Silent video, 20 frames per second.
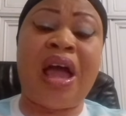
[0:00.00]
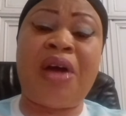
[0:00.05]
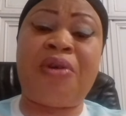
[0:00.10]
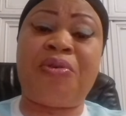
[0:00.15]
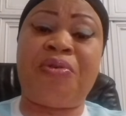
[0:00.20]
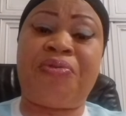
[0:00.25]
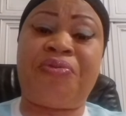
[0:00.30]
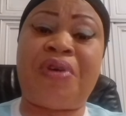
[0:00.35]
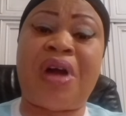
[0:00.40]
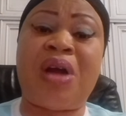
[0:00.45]

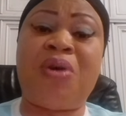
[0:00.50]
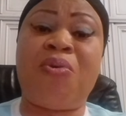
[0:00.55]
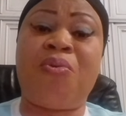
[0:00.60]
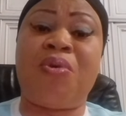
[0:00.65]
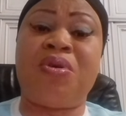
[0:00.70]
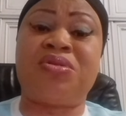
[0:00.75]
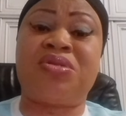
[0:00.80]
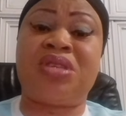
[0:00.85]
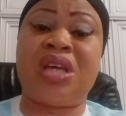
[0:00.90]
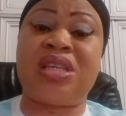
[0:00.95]
Aerofi who
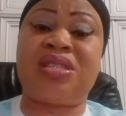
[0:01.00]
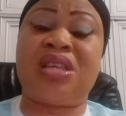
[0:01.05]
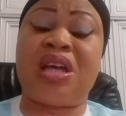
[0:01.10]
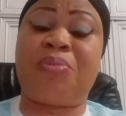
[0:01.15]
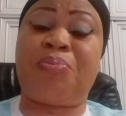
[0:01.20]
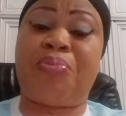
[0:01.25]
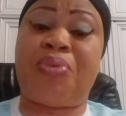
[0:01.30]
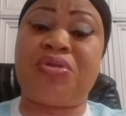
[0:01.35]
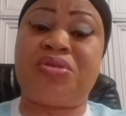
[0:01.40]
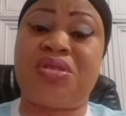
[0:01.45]
was tested
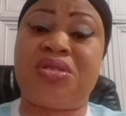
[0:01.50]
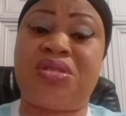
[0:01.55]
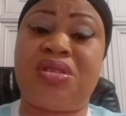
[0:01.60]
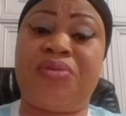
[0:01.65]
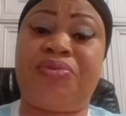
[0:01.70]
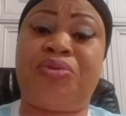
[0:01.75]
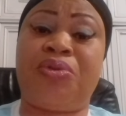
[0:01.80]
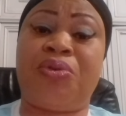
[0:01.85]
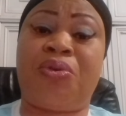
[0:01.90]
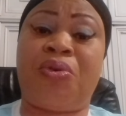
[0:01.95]

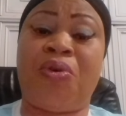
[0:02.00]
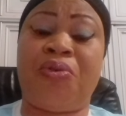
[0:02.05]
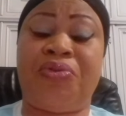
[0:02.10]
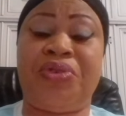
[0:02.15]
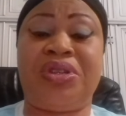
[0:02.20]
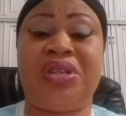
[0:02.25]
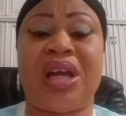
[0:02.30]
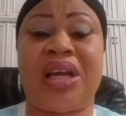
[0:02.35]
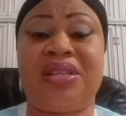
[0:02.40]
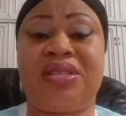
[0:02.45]
positive to
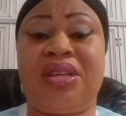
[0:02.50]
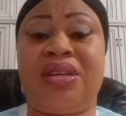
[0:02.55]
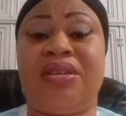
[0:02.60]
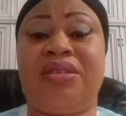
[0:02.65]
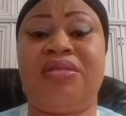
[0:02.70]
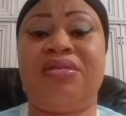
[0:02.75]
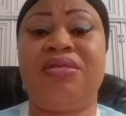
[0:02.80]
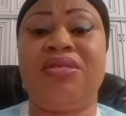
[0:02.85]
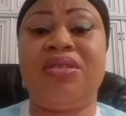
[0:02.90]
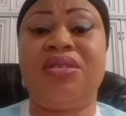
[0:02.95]
COVID-19